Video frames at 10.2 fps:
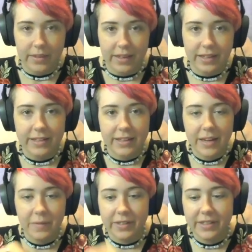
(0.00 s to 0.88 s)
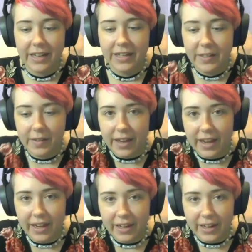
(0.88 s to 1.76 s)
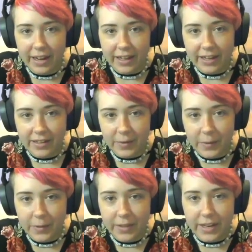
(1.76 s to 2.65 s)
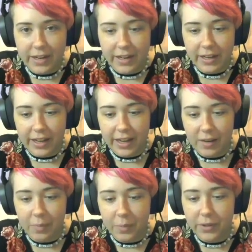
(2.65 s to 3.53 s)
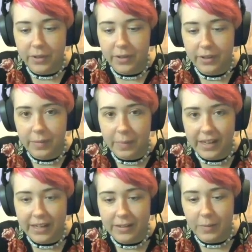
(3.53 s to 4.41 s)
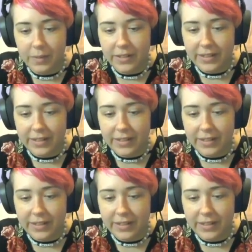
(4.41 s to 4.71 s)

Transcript: And then once I do that, I like to hold the knot and pull the beads once